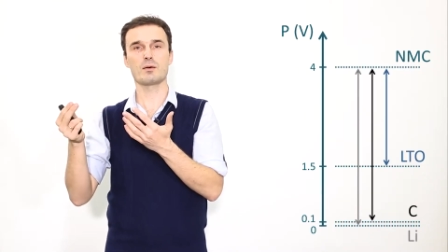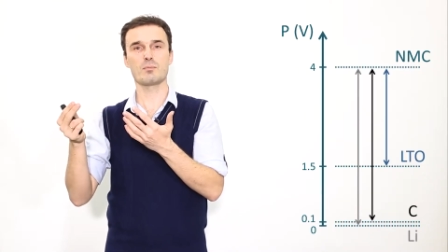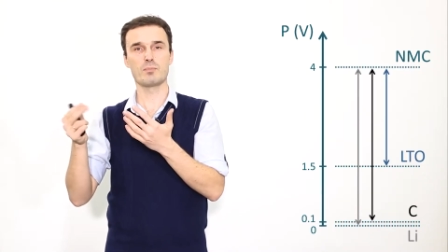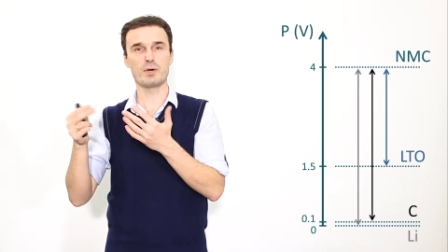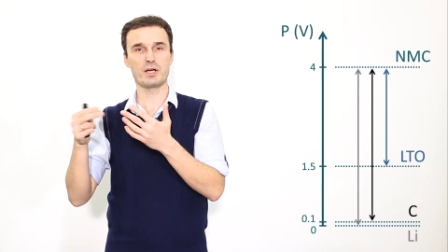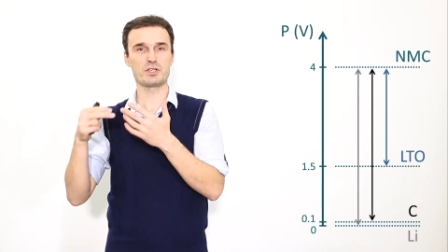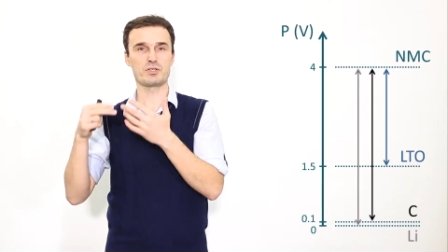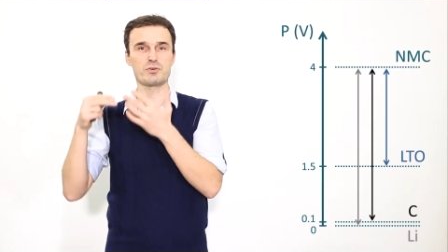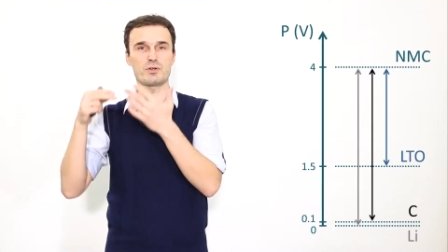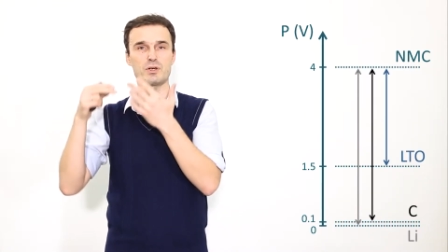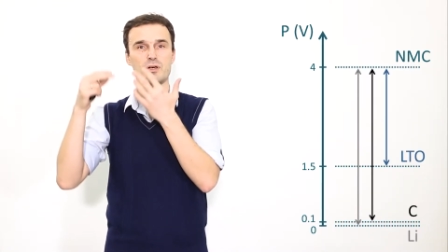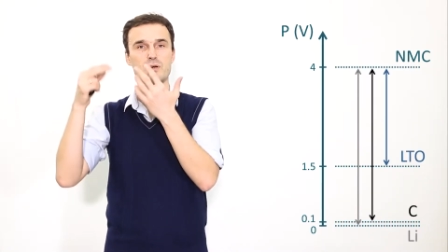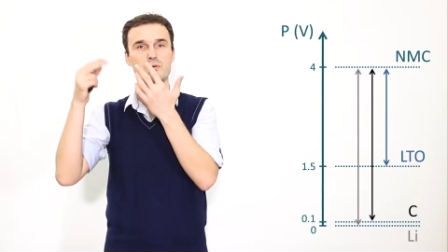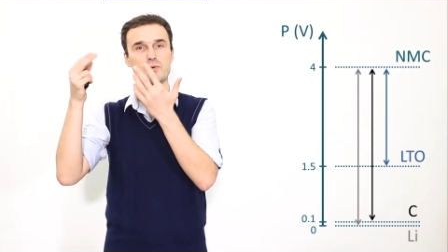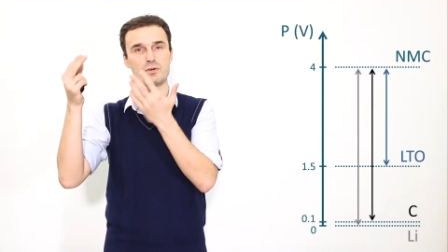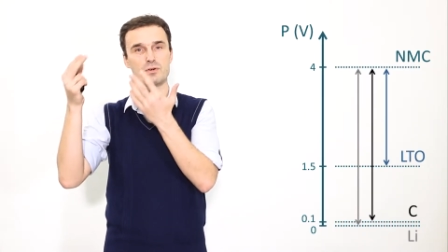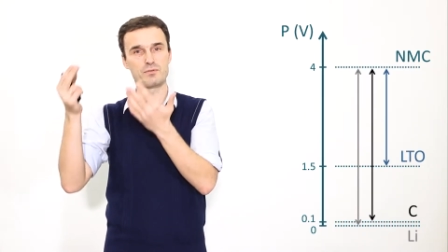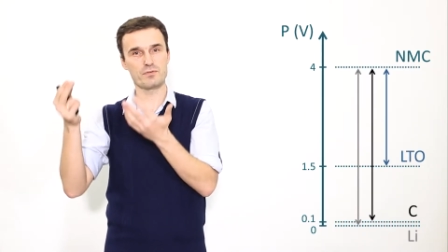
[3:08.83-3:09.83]
battery
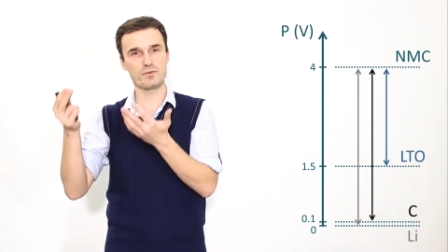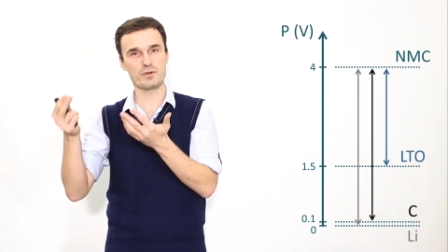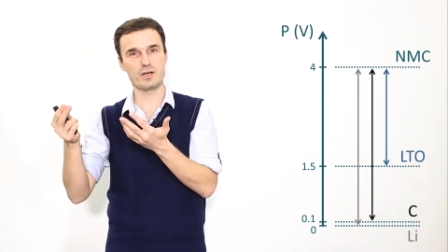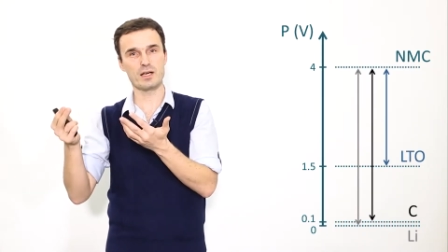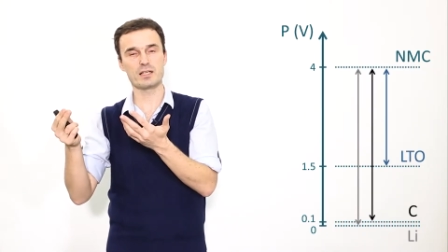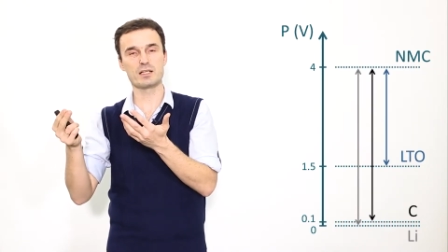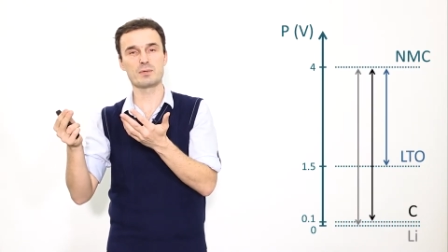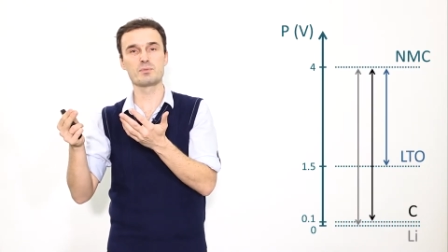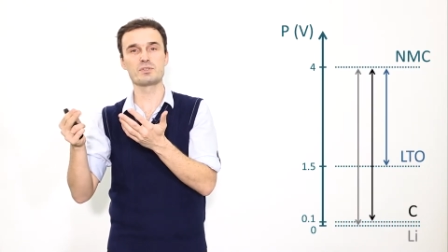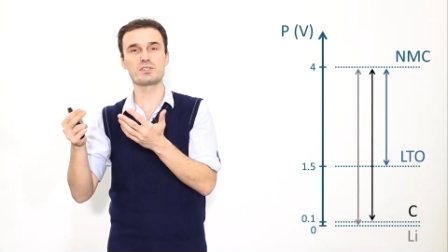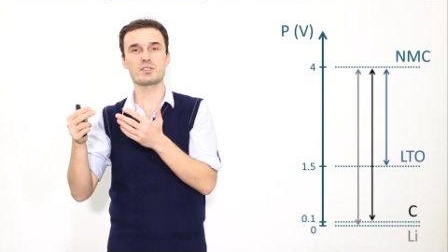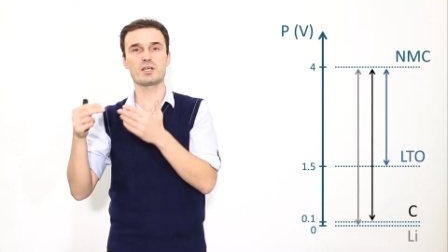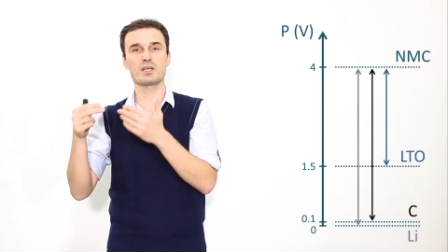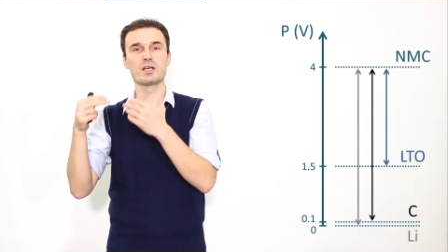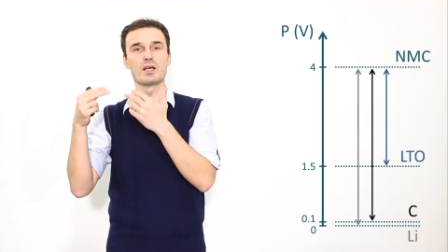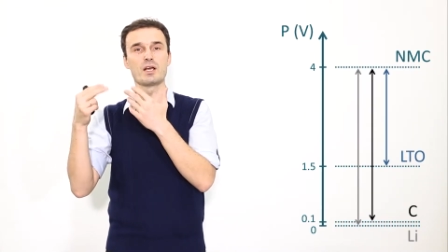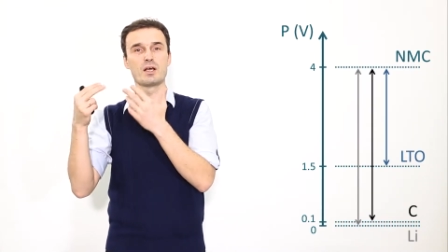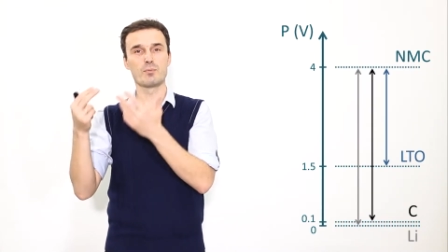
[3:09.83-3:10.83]
with
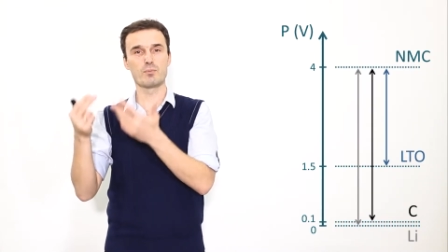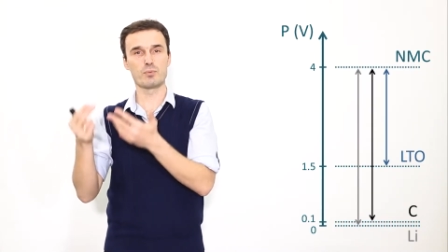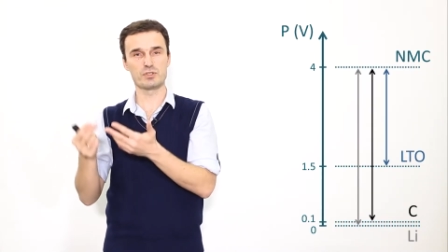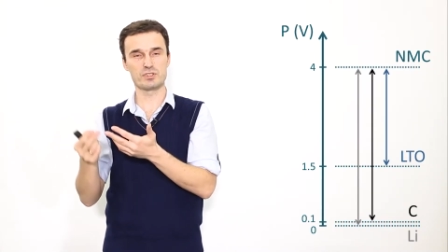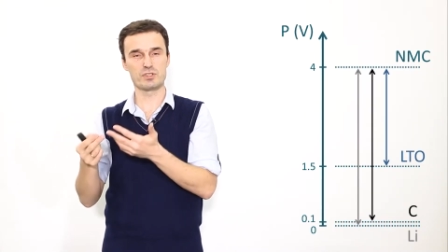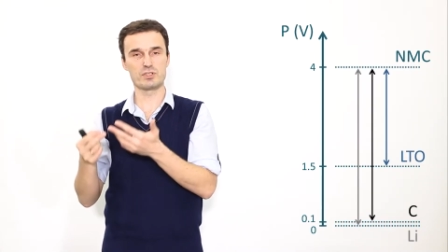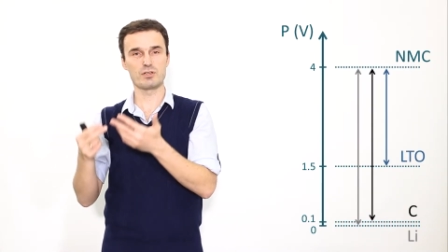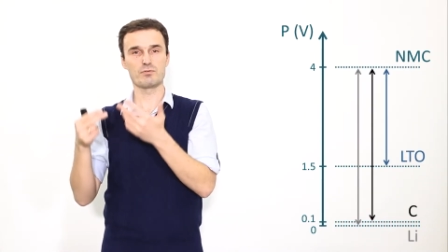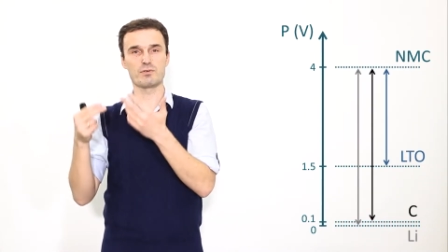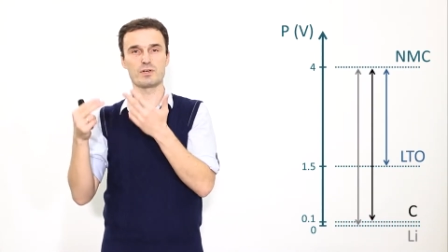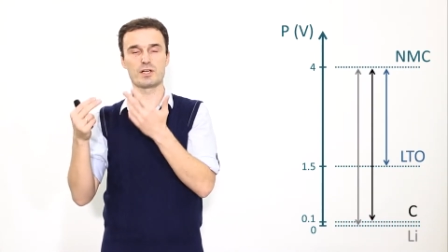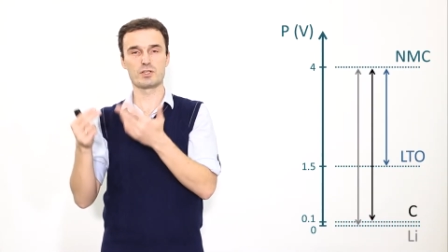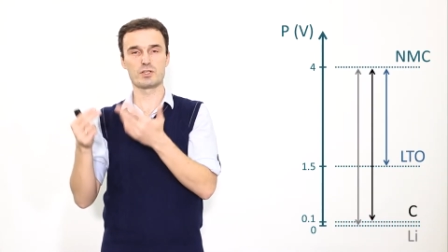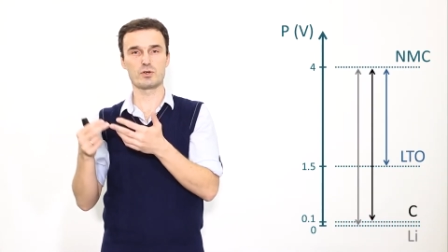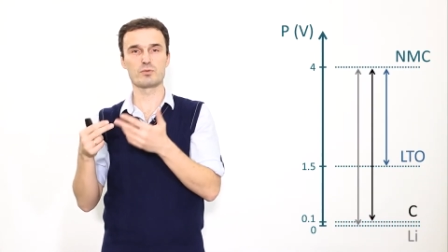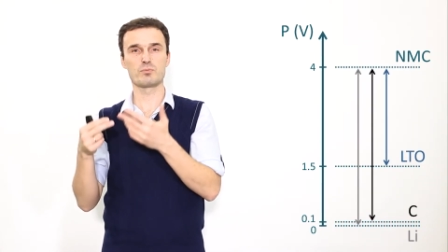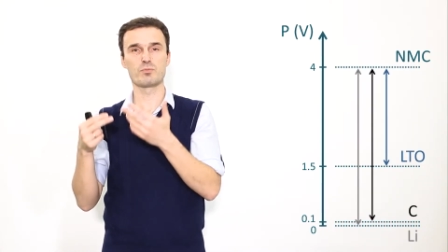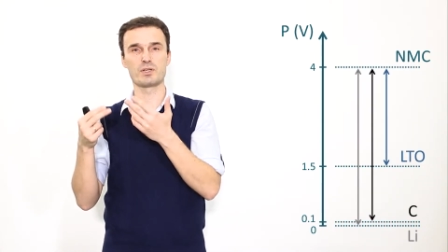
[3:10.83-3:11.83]
NMC positive
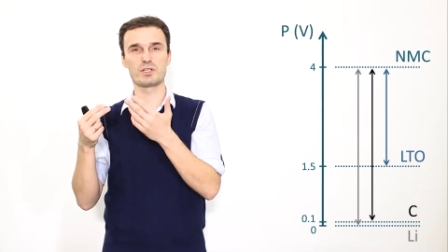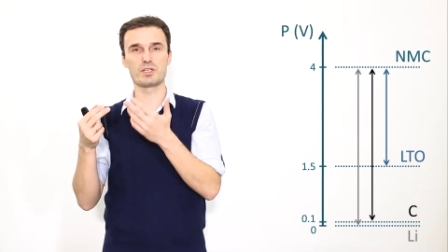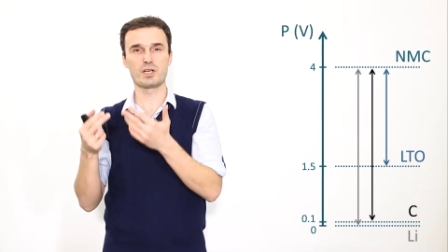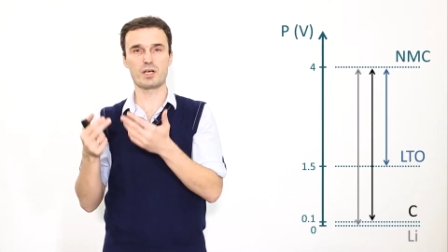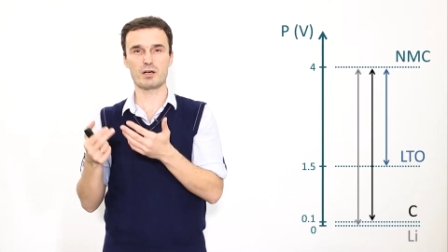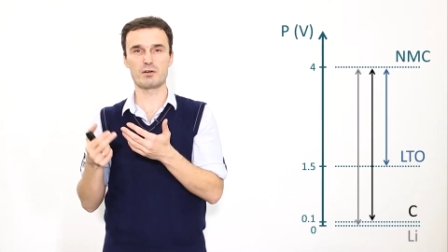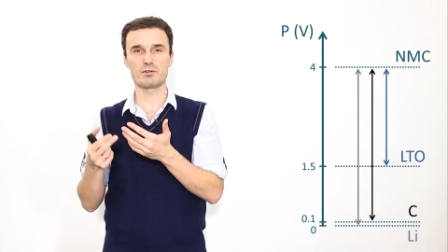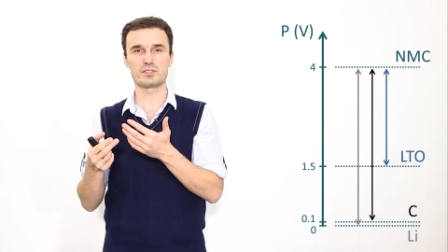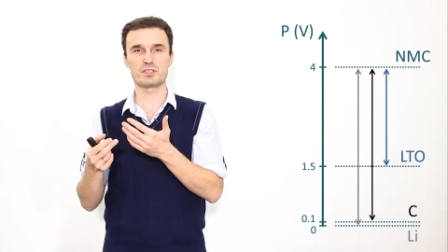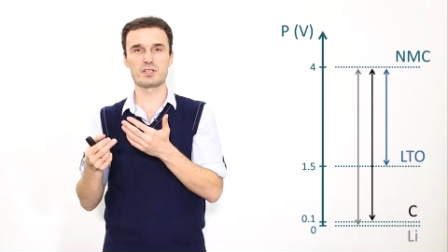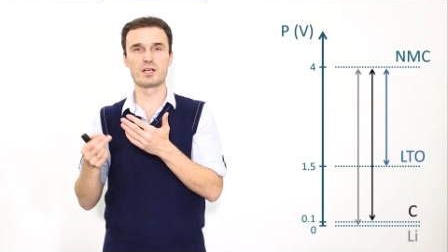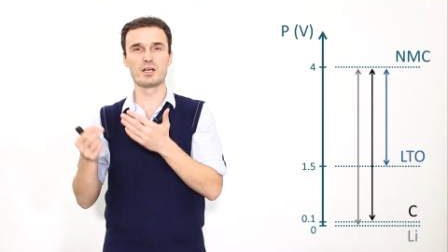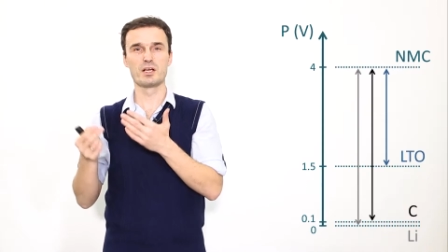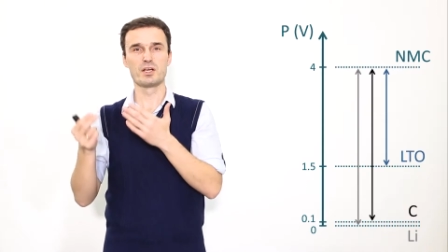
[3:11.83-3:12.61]
electrode materials